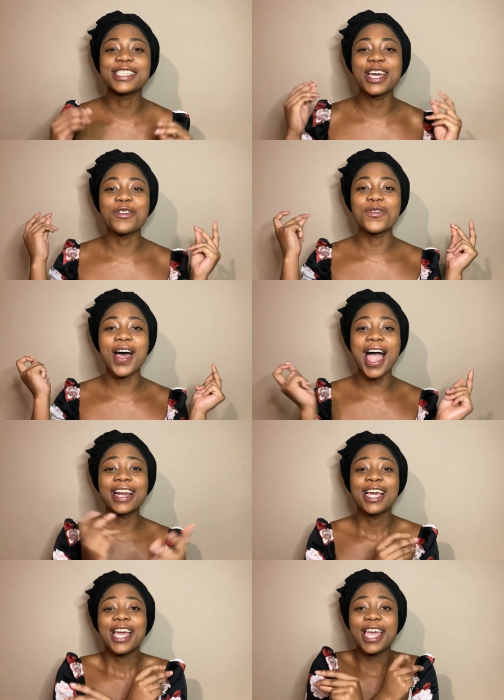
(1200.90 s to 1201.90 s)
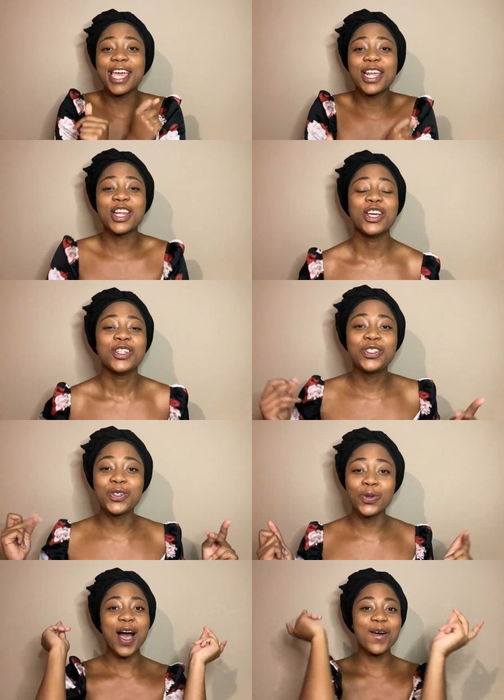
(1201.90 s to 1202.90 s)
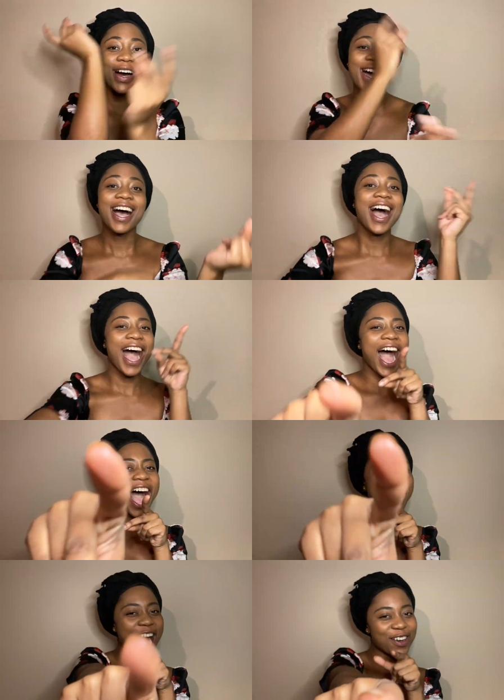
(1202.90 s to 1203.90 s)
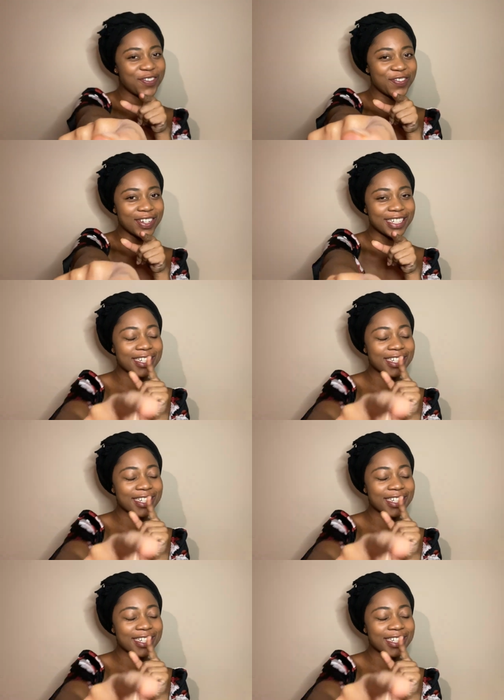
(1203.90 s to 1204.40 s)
get right into our outfit.